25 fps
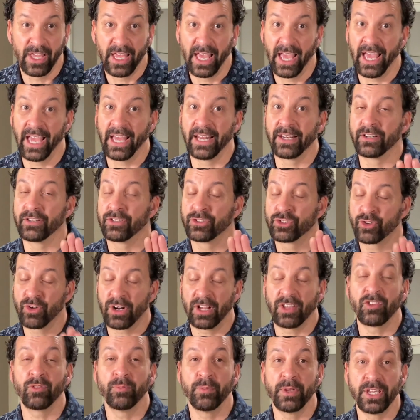and
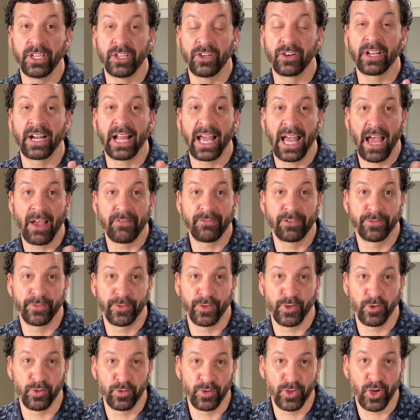trust me, you're going to have a
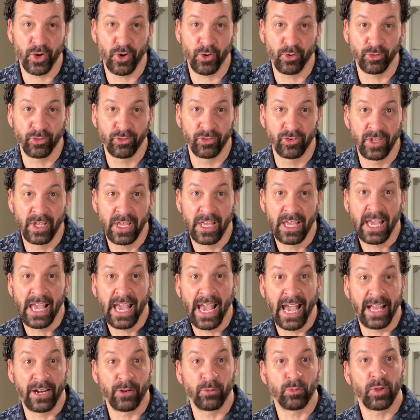few of those.
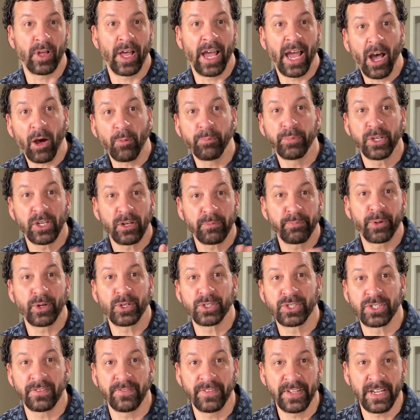And it will help you to
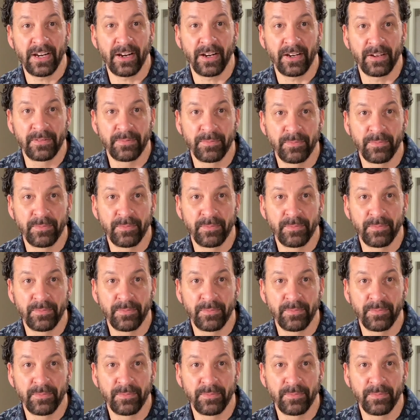persevere.